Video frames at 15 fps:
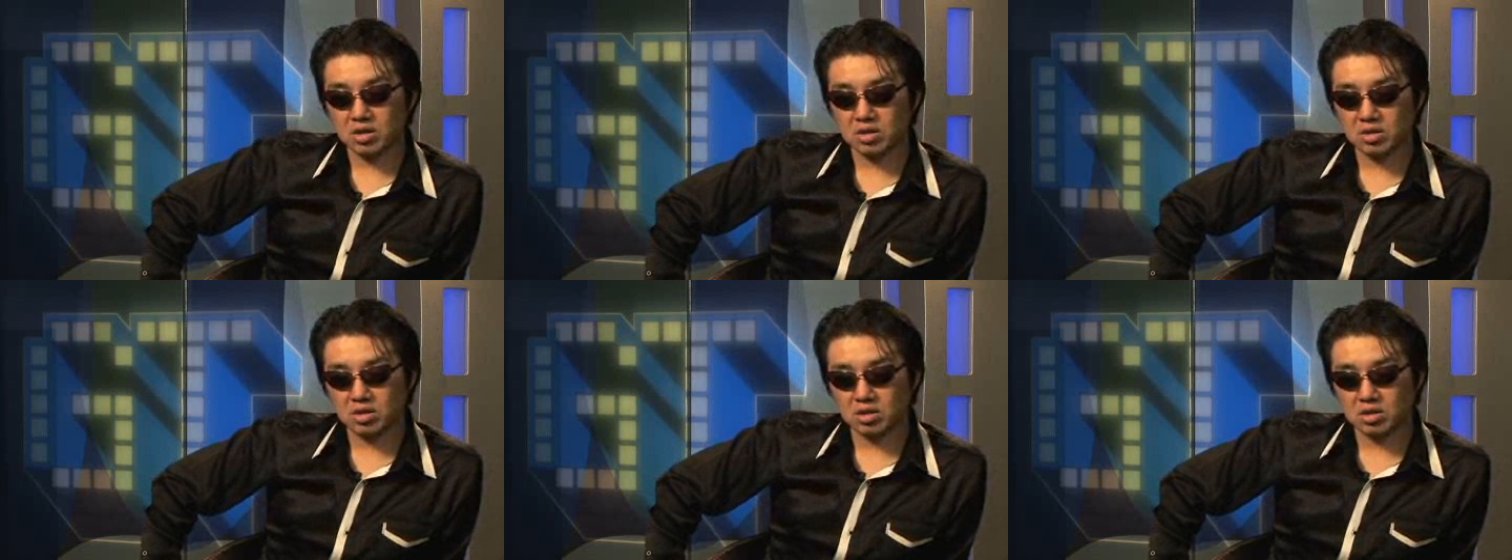
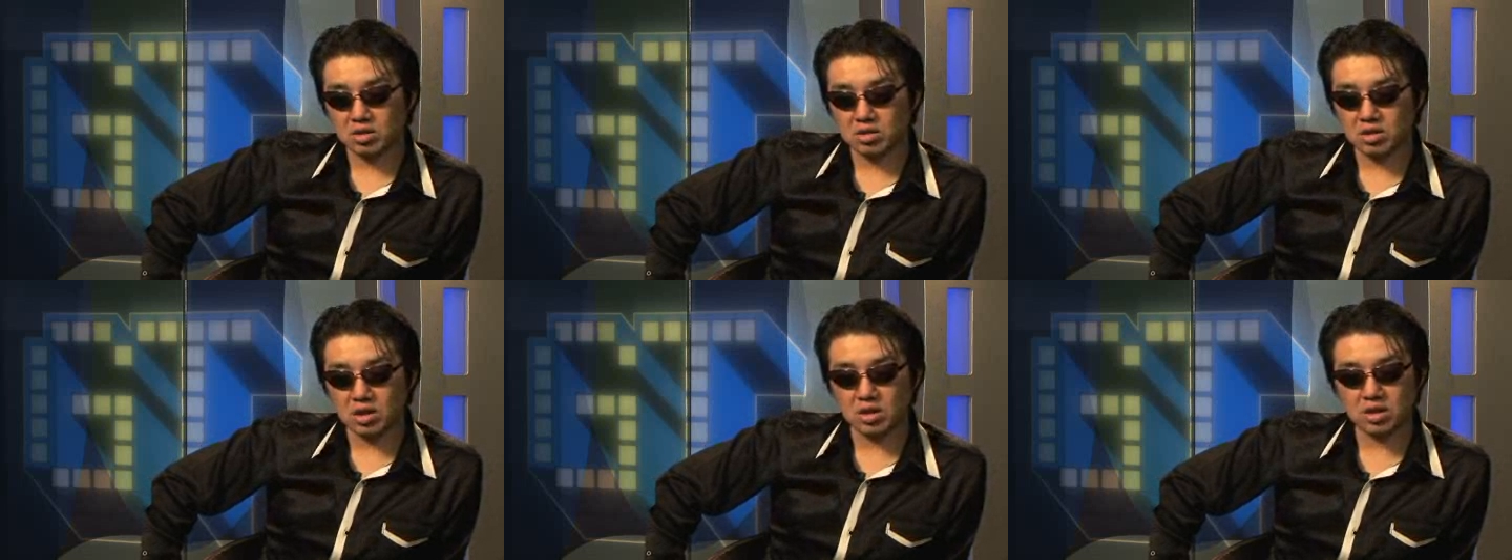In
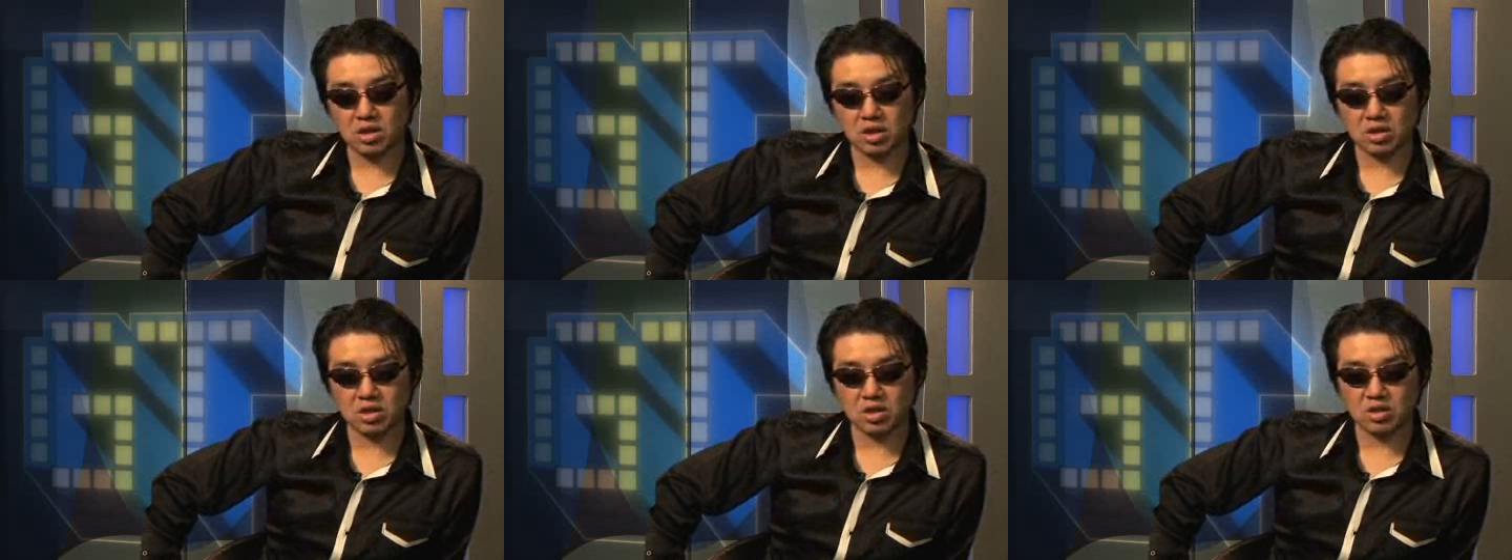Japan alone, I
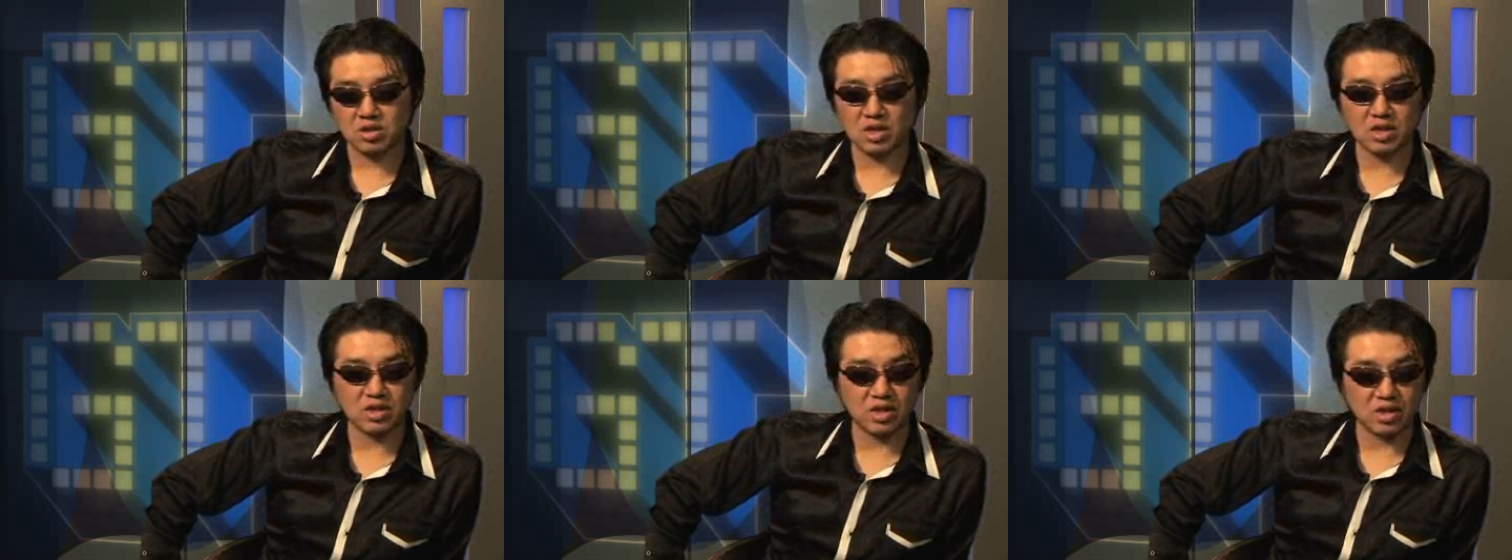think
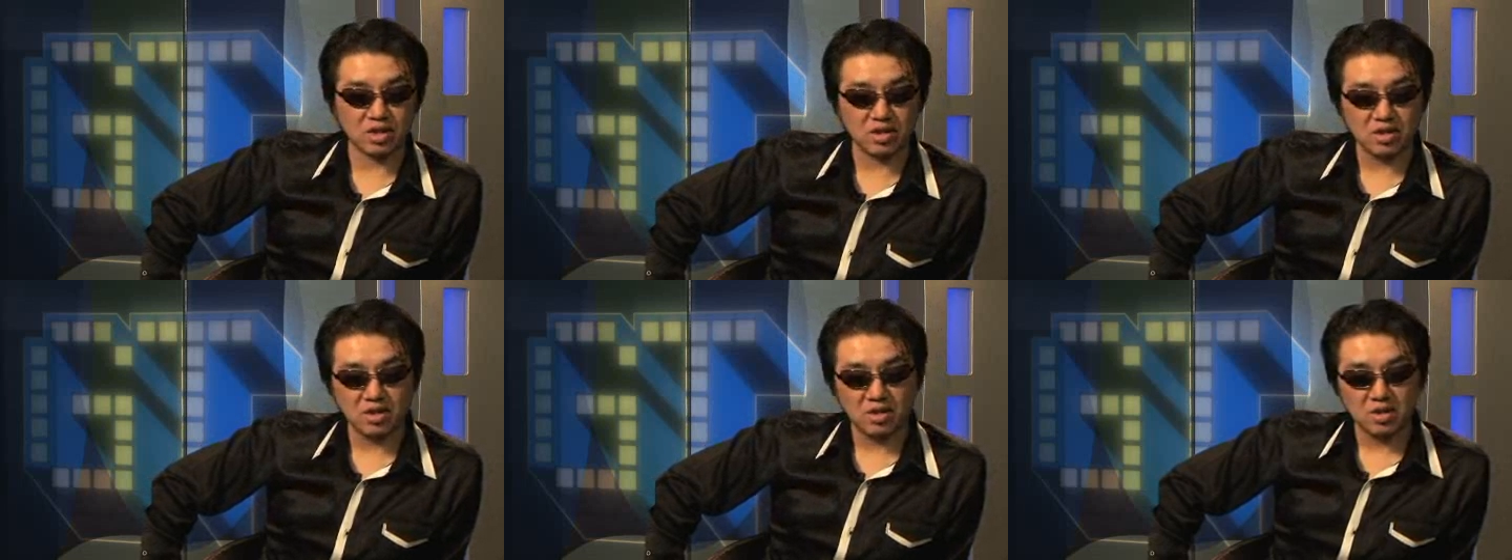there's about
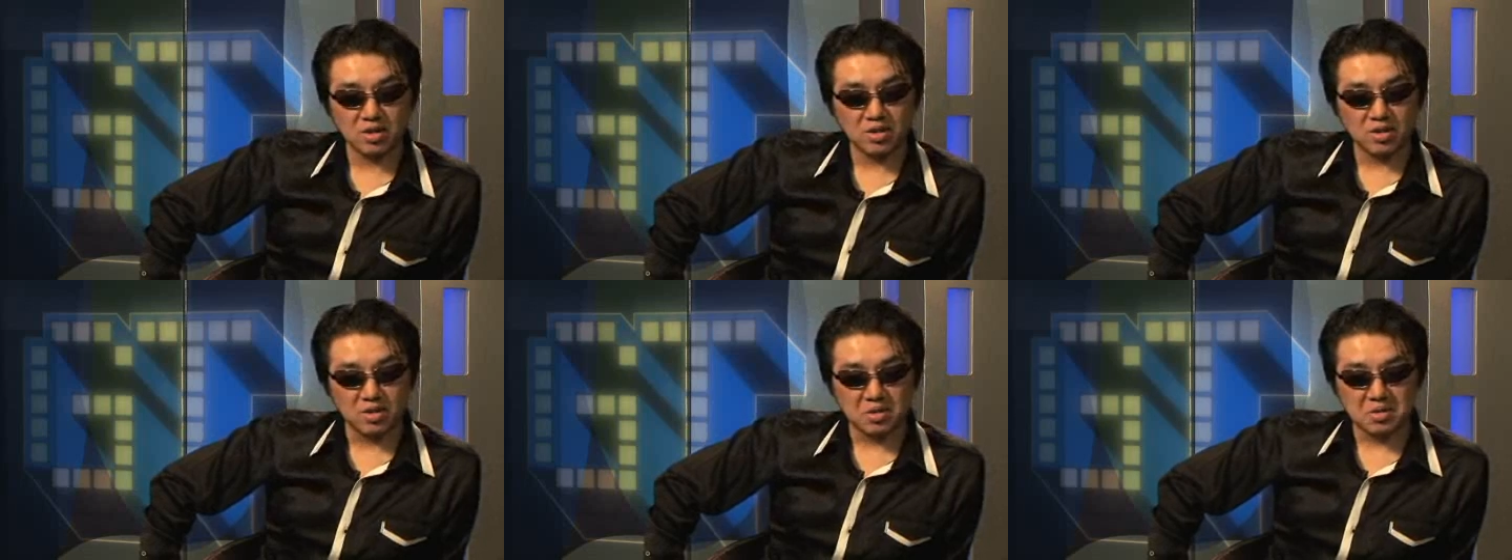14
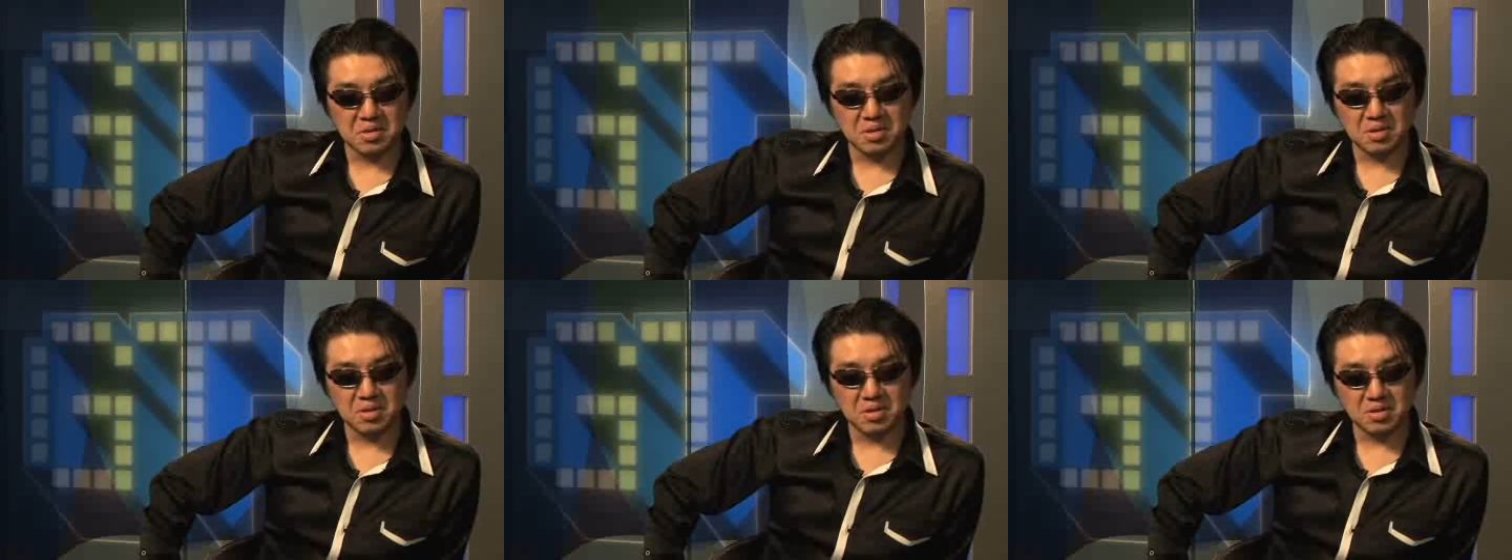new
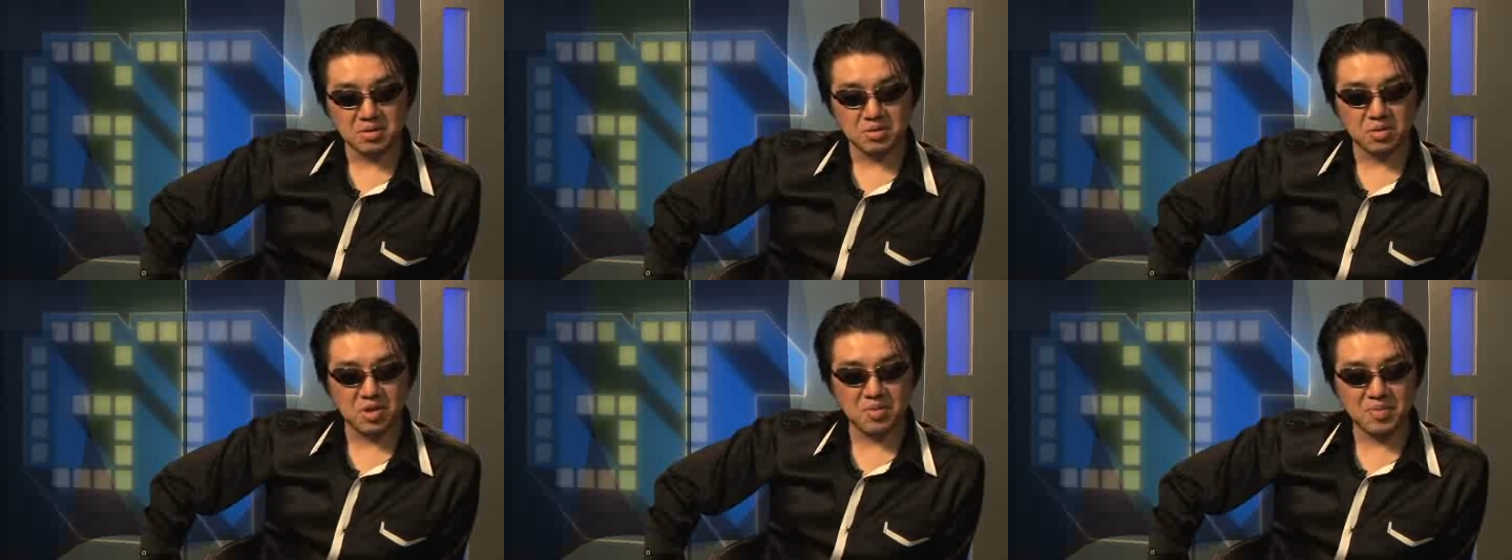titles
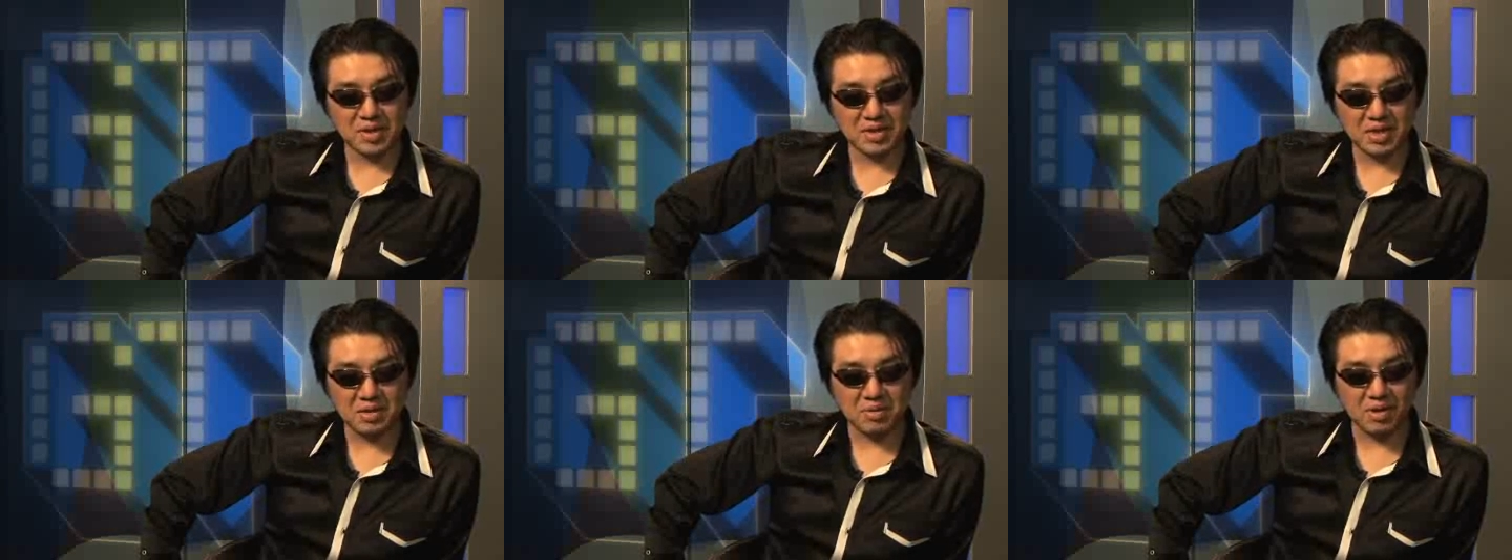in
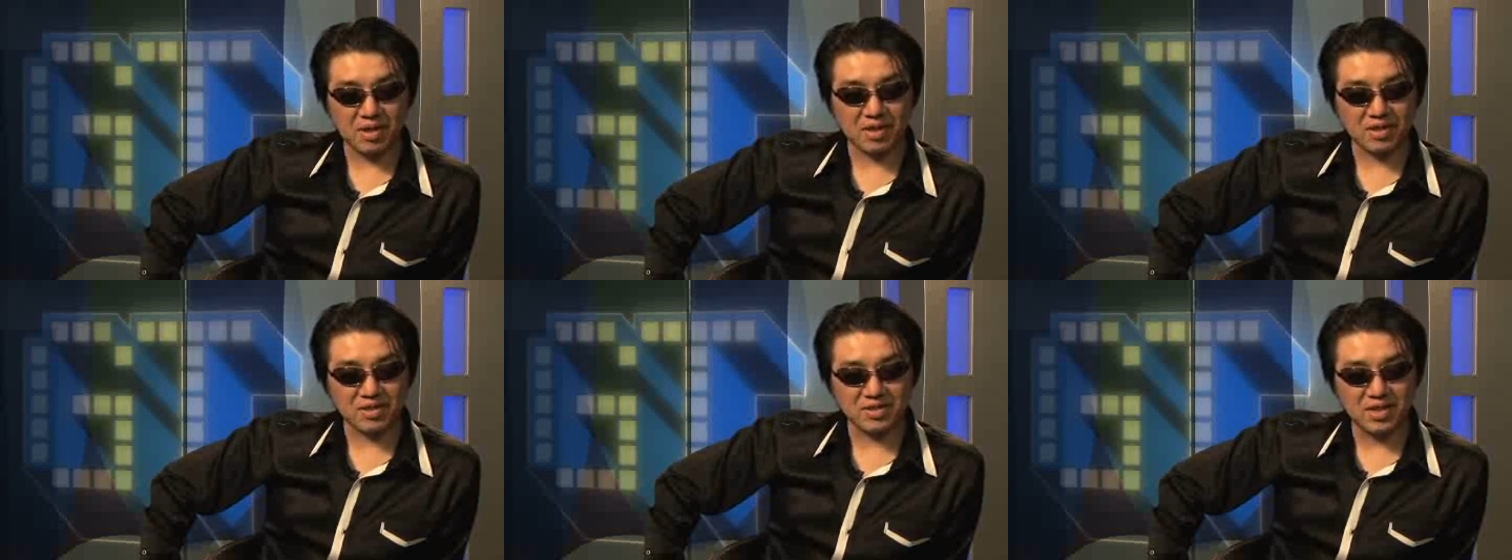the
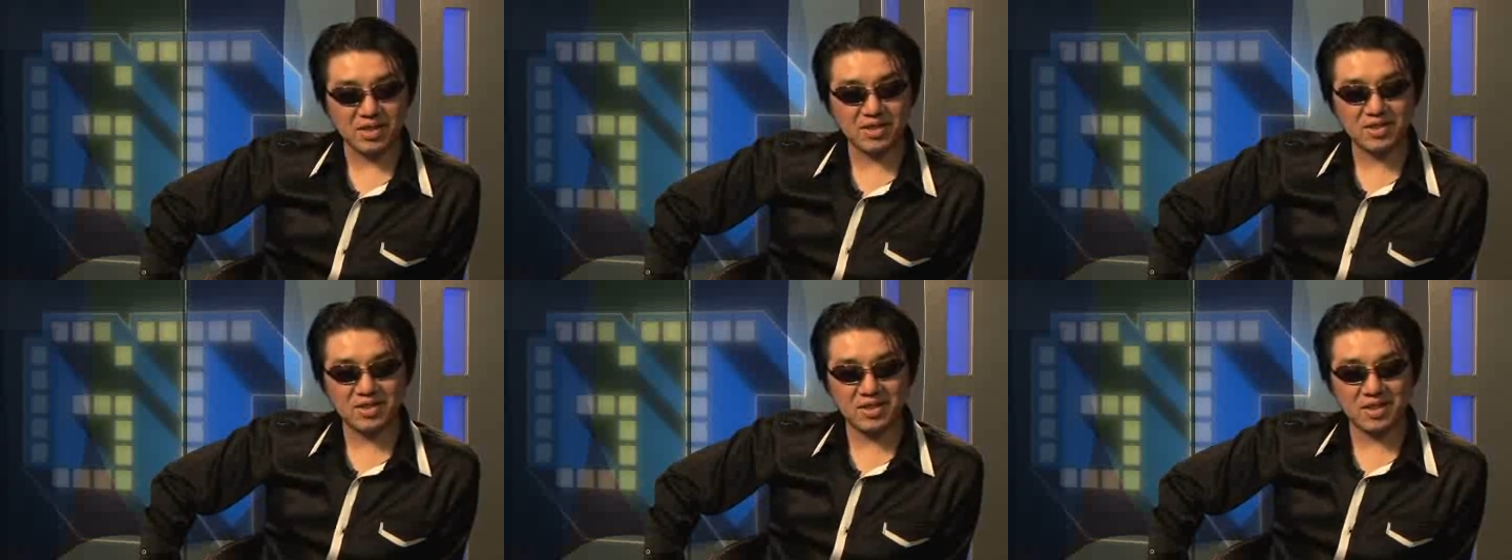fighting game
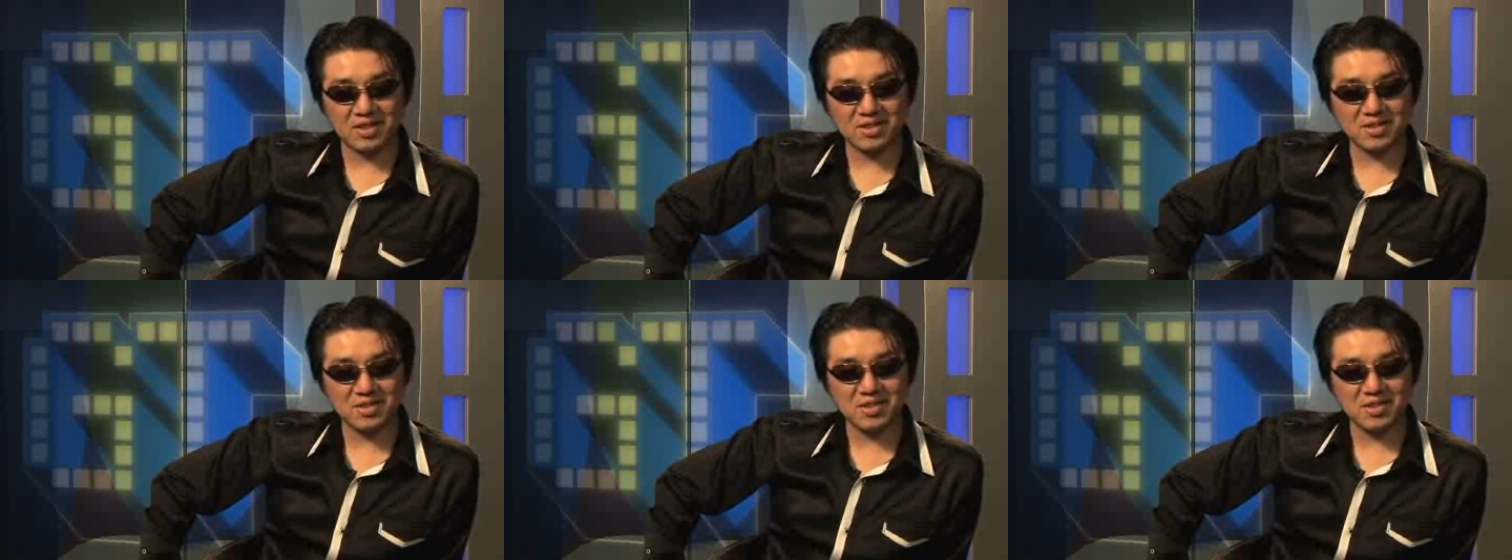genre.